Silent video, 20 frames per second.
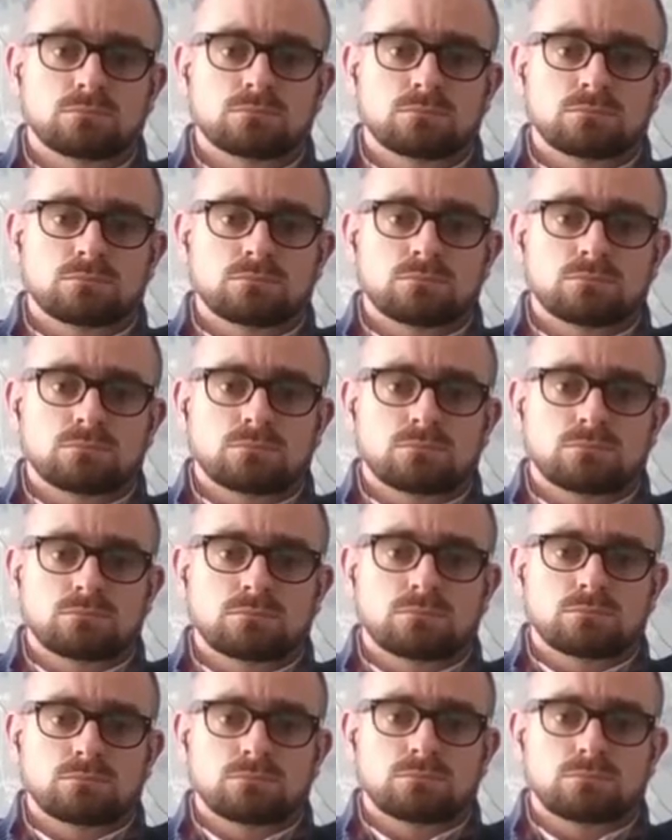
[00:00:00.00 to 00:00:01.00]

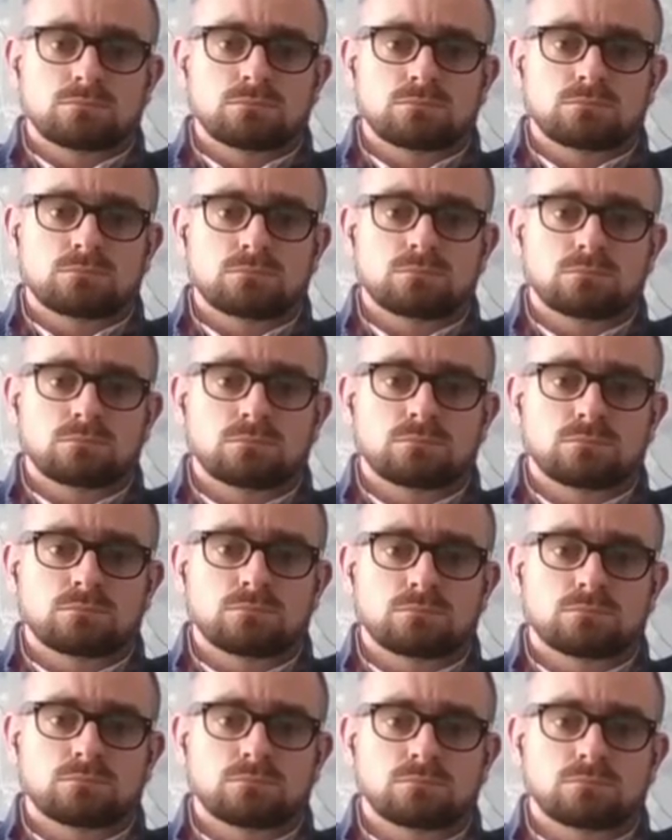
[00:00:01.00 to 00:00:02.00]

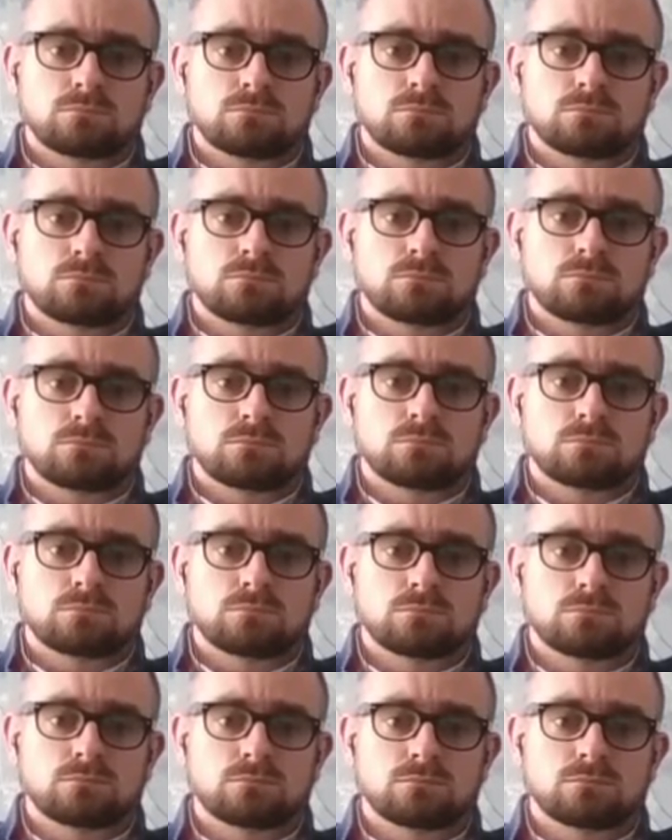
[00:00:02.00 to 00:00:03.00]

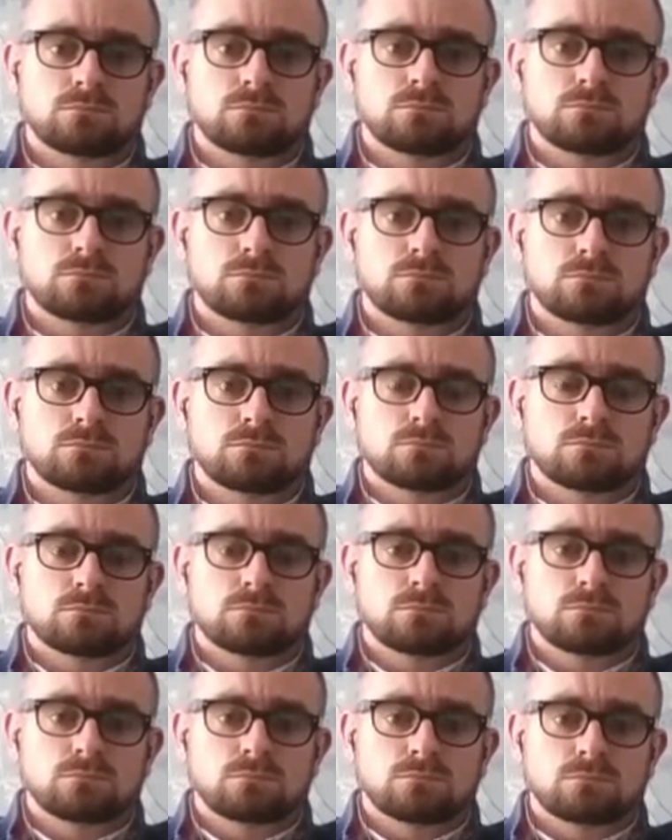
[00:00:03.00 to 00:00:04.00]

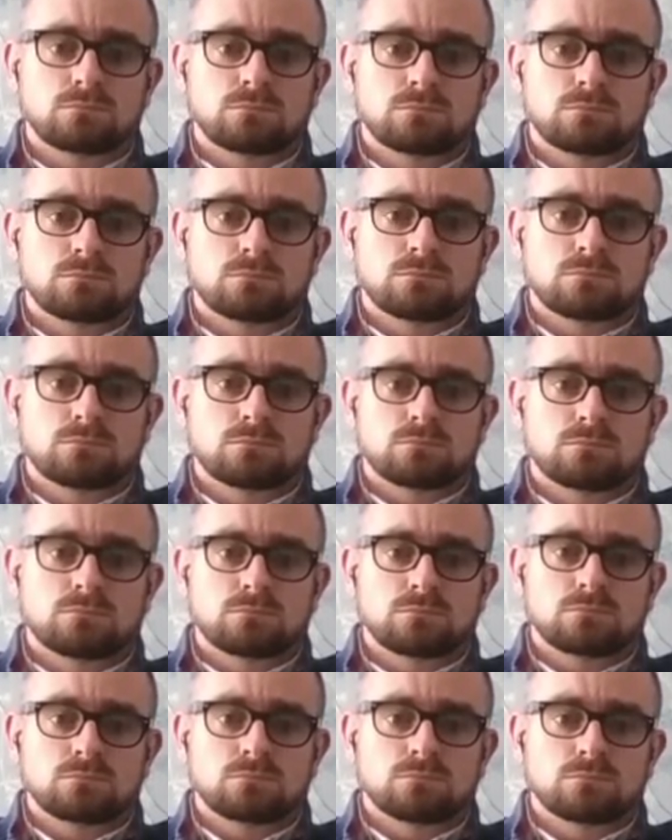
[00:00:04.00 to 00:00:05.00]

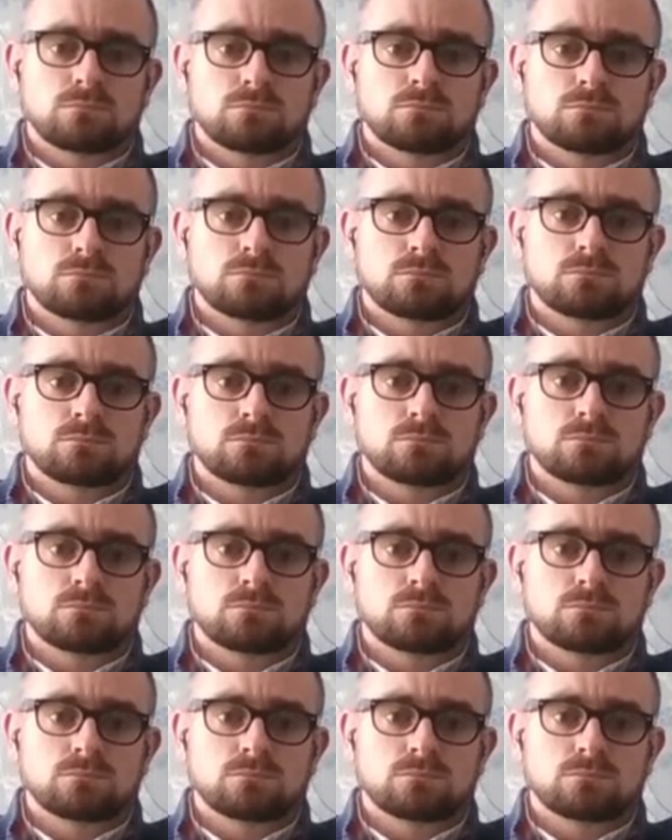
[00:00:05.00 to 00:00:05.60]
[no speech]